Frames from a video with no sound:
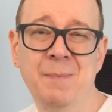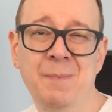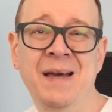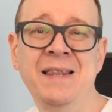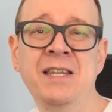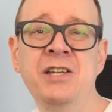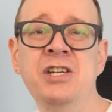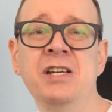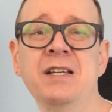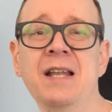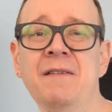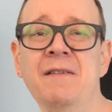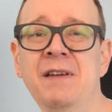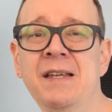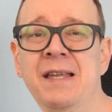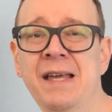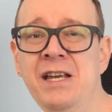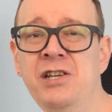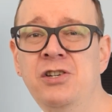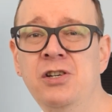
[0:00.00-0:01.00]
Managing
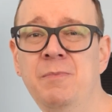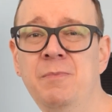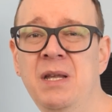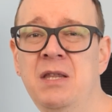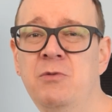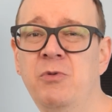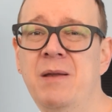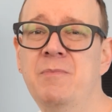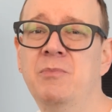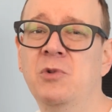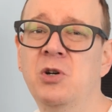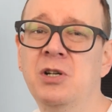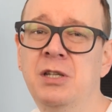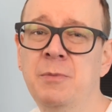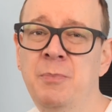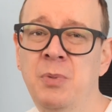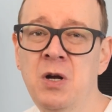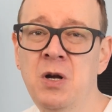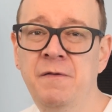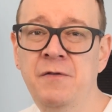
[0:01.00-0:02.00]
navigation between
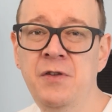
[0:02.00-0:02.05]
multiple